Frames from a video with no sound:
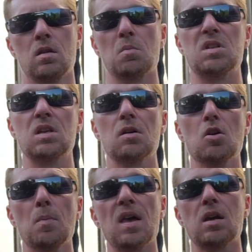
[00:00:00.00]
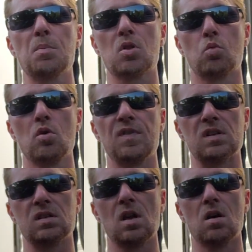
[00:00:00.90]
The material makeup of the roof
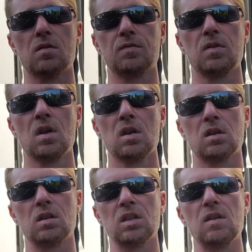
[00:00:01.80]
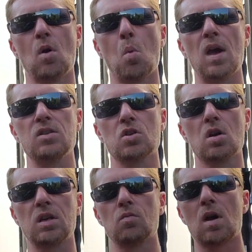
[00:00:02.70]
itself can leave a white
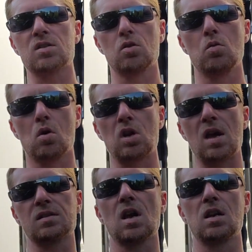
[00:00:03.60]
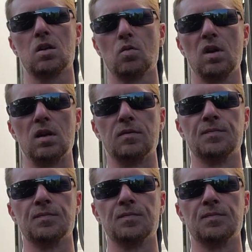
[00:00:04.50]
chalky residue on the outside of your rig.